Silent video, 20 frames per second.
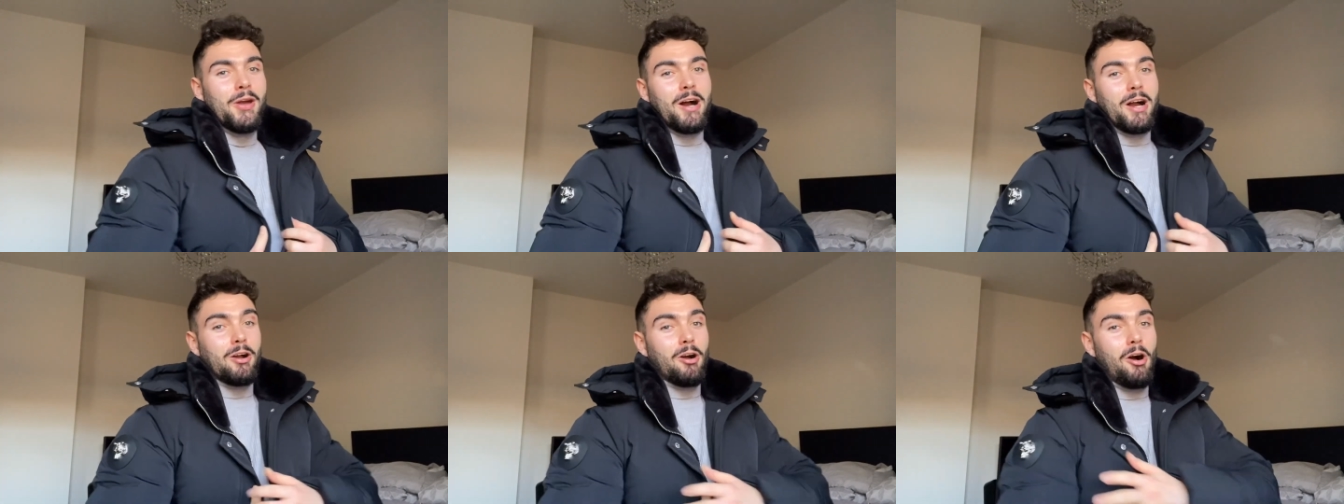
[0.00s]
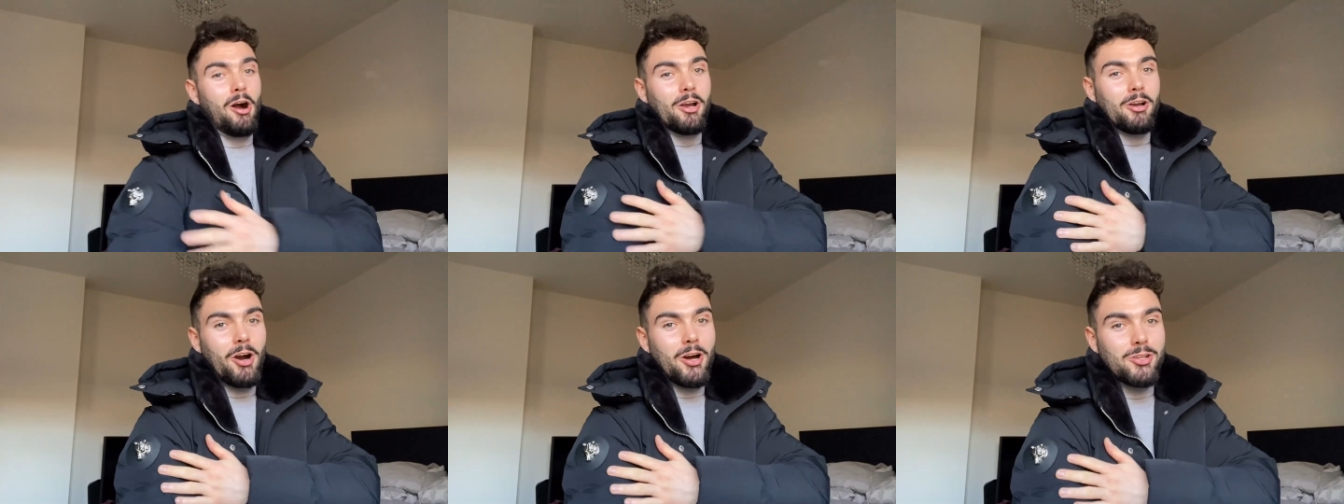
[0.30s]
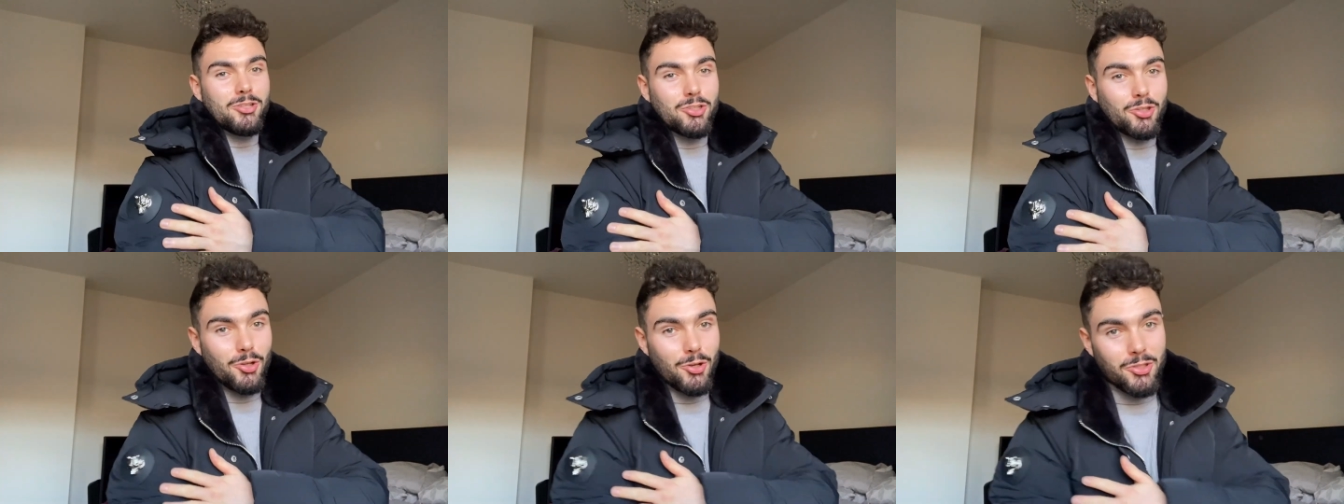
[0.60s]
I can't, I can't
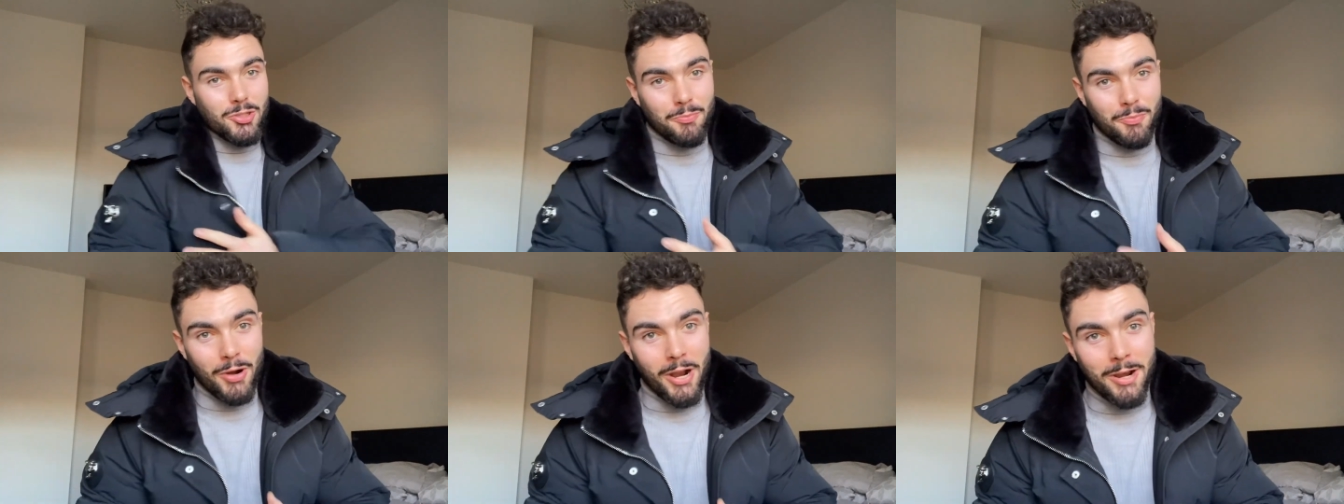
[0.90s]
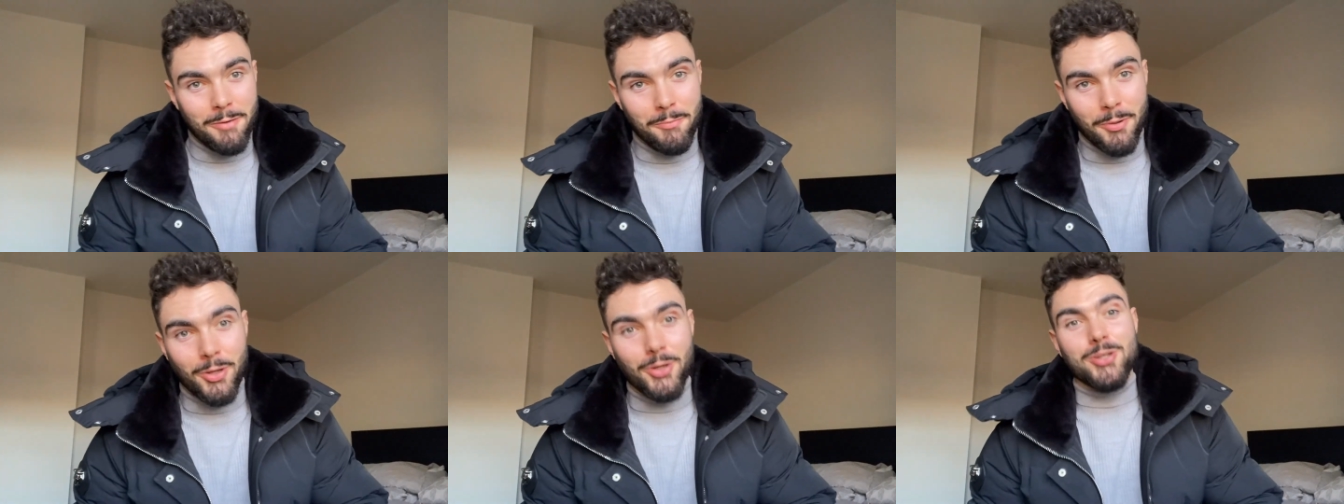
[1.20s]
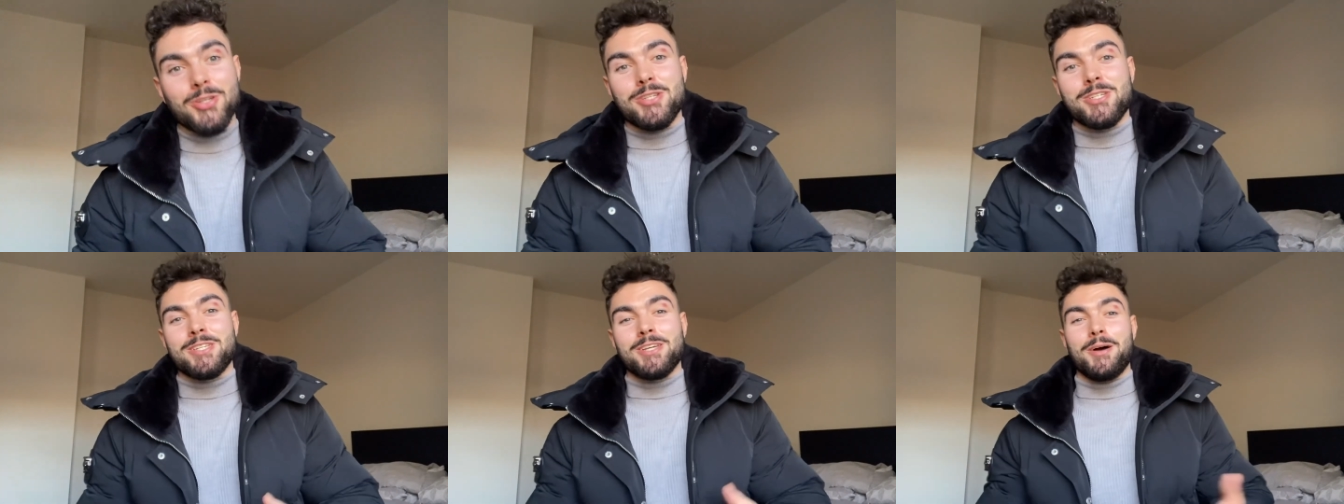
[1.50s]
disclose the brand
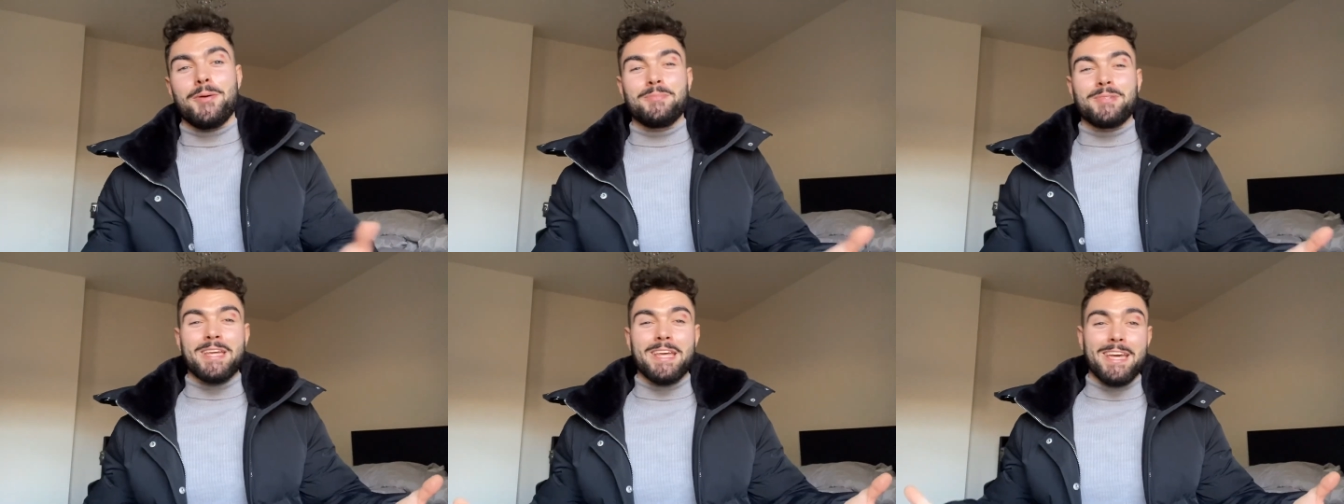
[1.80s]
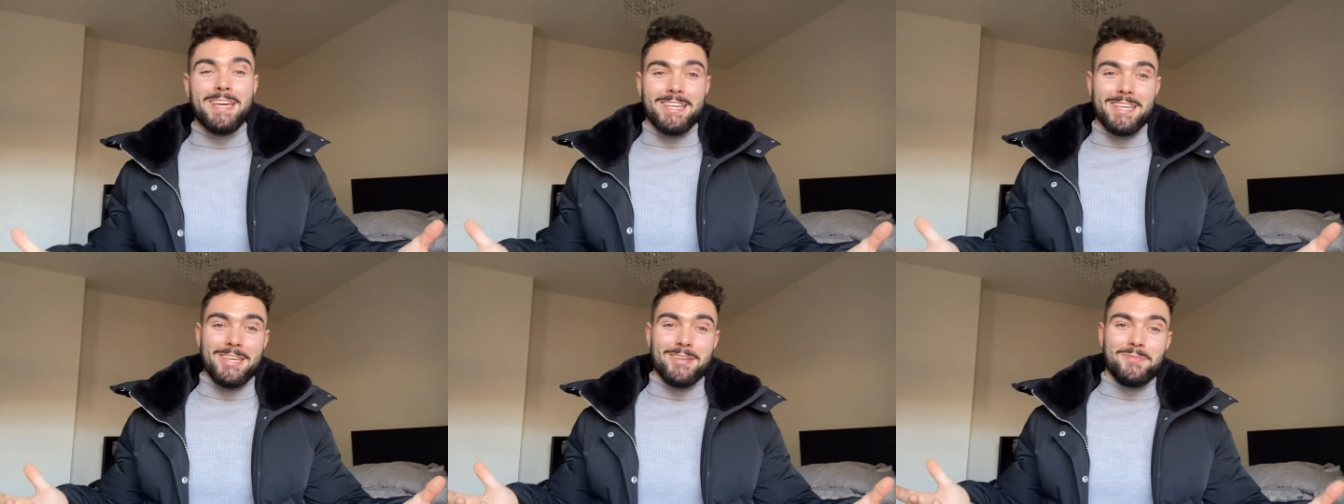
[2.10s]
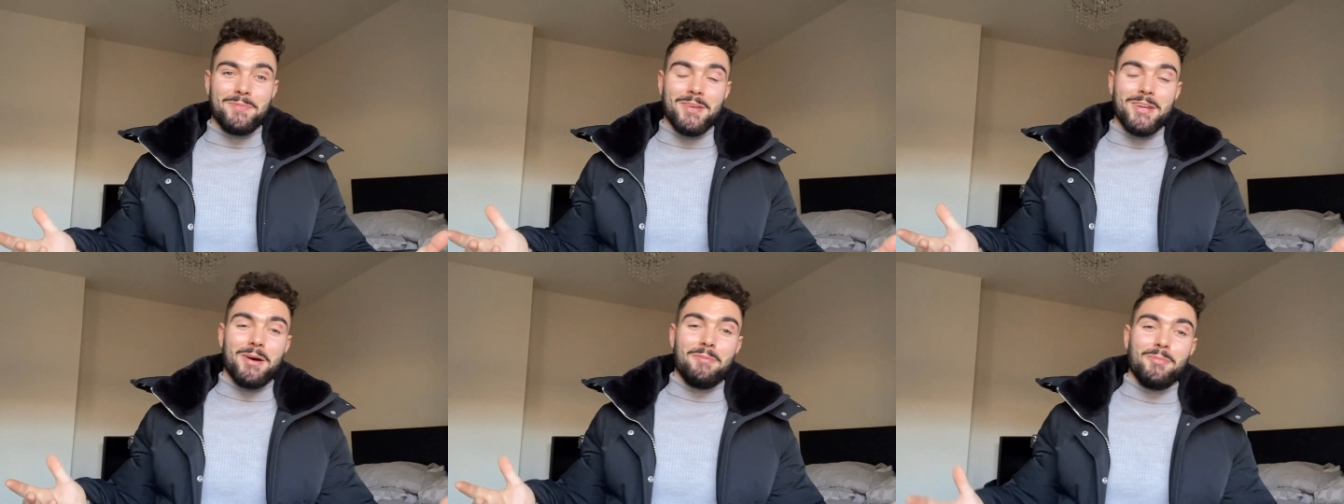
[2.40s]
because I'm
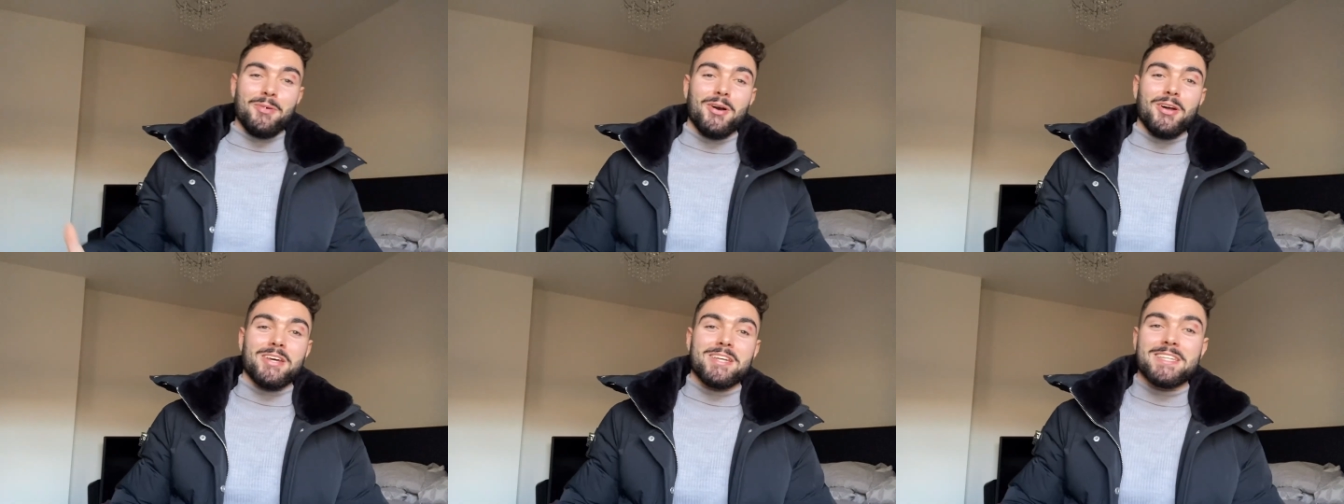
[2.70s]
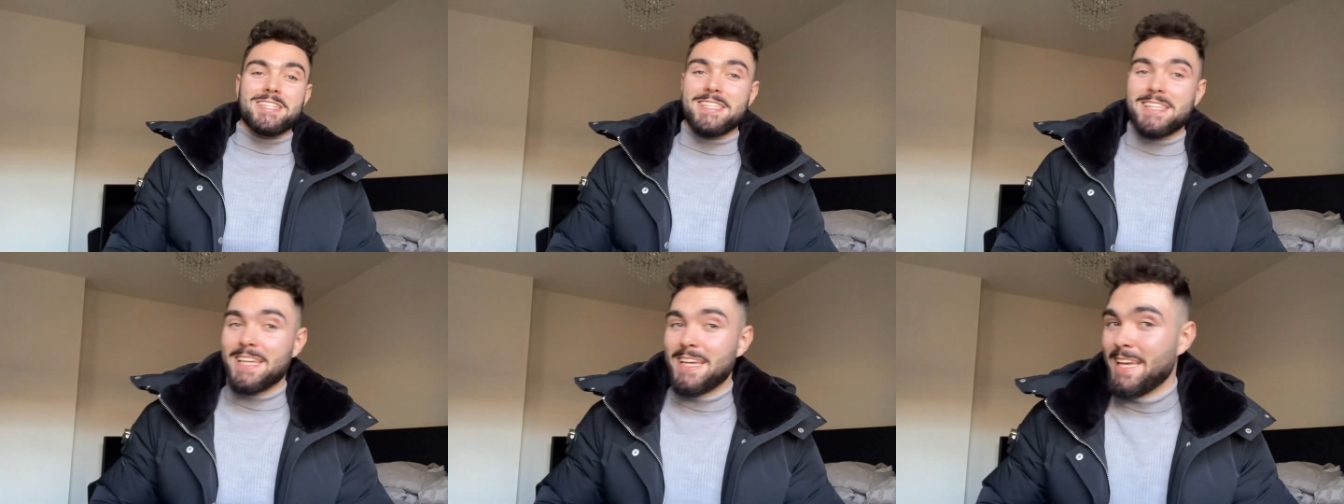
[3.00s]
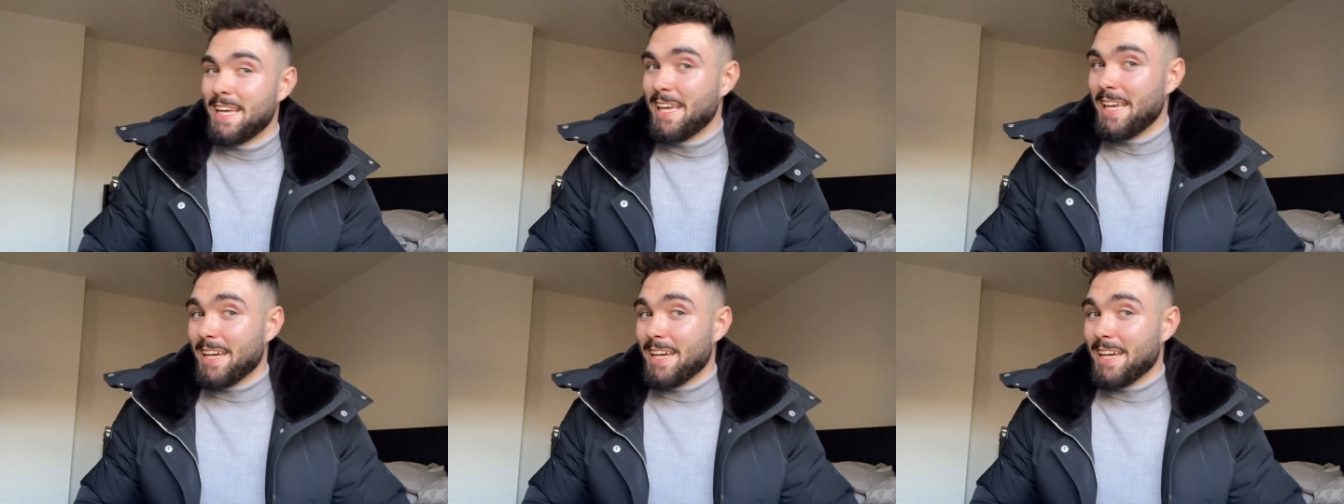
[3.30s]
gatekeeping, I'll be honest,